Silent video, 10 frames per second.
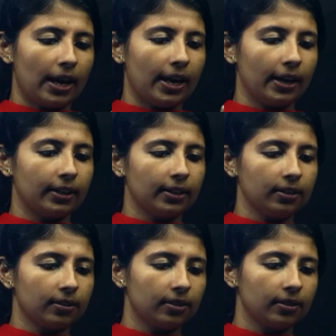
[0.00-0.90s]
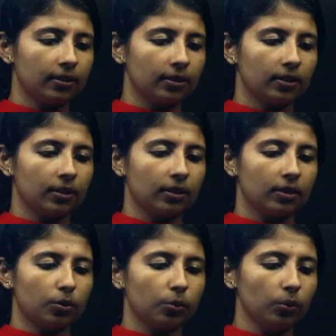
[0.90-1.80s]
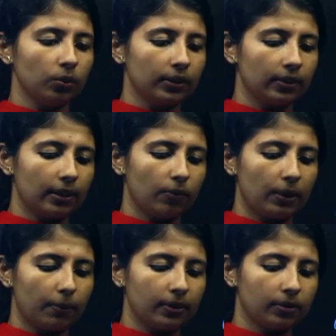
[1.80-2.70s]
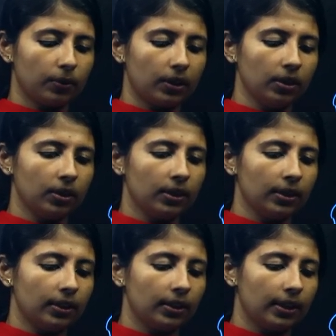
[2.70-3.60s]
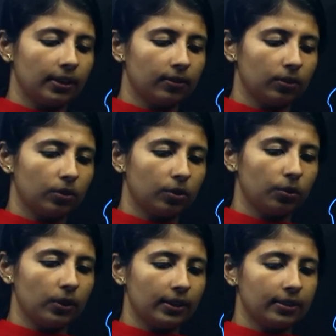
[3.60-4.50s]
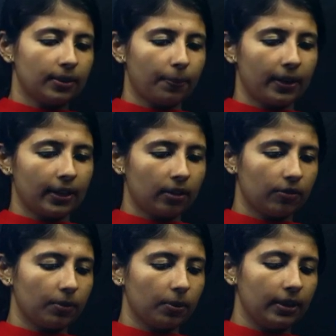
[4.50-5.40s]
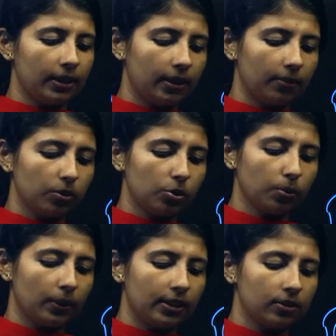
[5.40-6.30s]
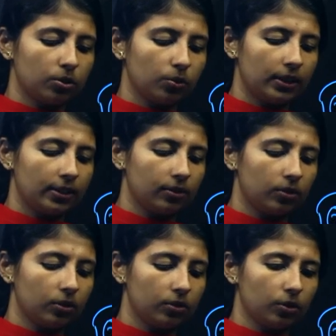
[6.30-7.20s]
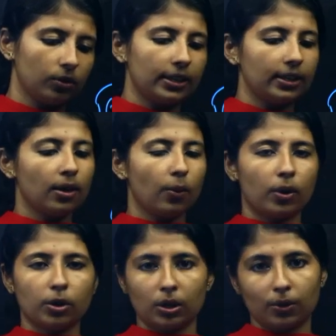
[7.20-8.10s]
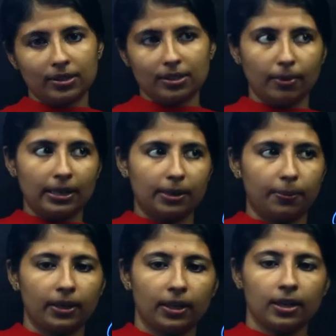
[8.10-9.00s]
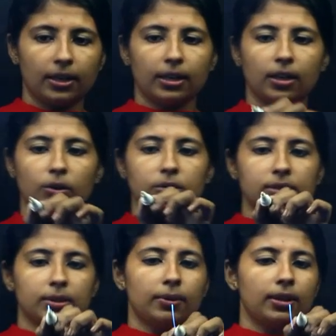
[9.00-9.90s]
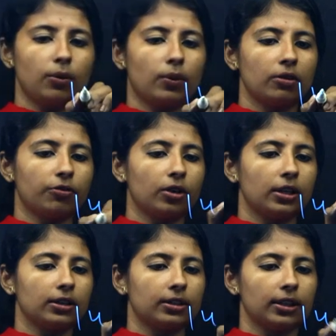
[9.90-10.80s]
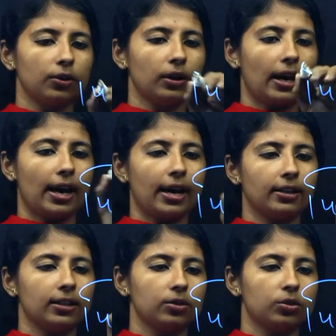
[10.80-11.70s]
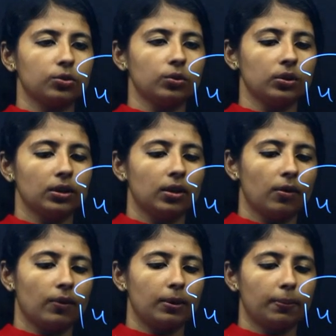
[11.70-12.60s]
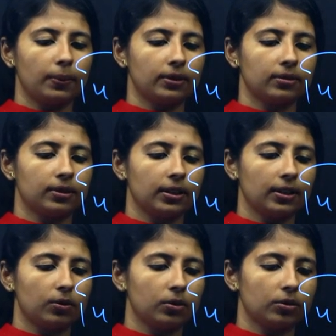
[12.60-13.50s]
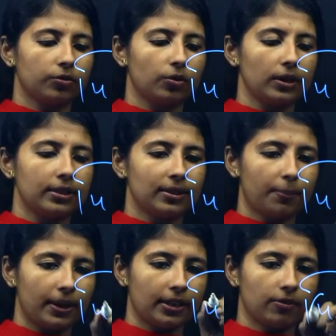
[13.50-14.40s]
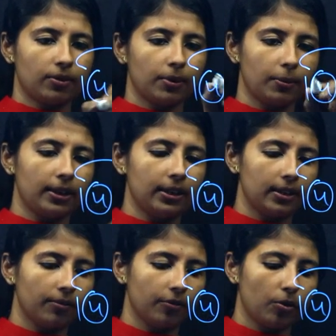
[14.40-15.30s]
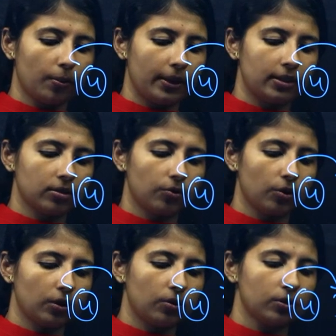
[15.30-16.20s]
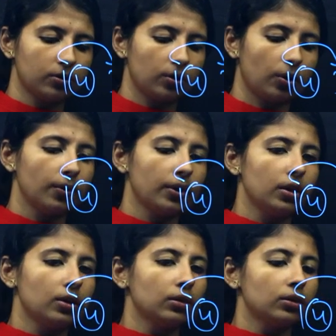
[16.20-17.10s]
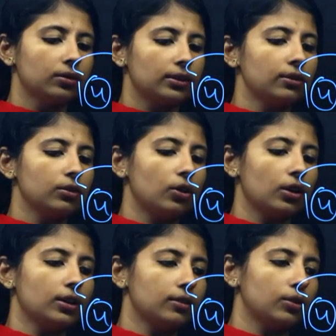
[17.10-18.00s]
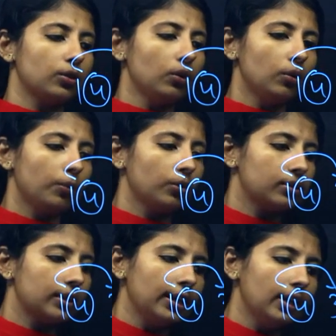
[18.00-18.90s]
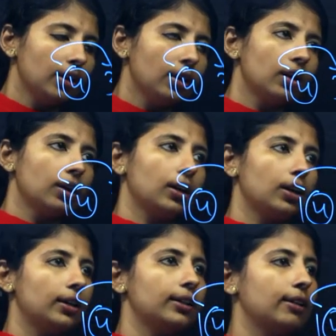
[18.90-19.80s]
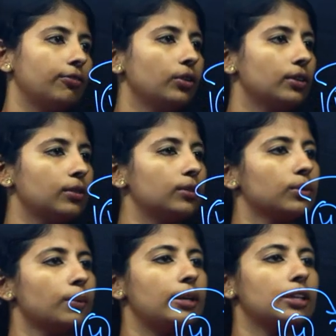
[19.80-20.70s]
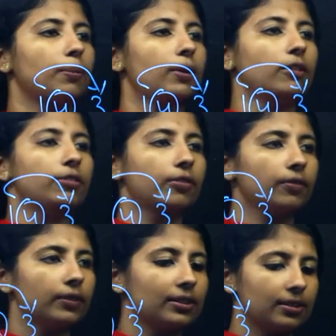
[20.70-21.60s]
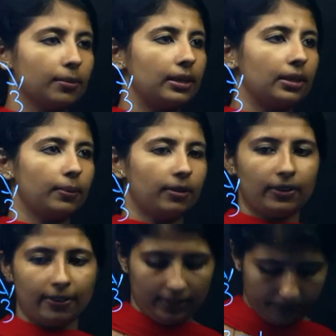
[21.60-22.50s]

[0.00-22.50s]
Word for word: add this 2, get 1 plus 1, that is equal to 2, and then subtract it from the middle term, 2 minus 2, that is equal to 0, then 121 is a multiple. Here also similarly, 143, you will add these 2, 1 plus 3 equal to 4, and subtract it from the middle term, 4 minus 4 equal to 0. Since you got it 0, both sides, therefore it's also a multiple of, this is a multiple of 11.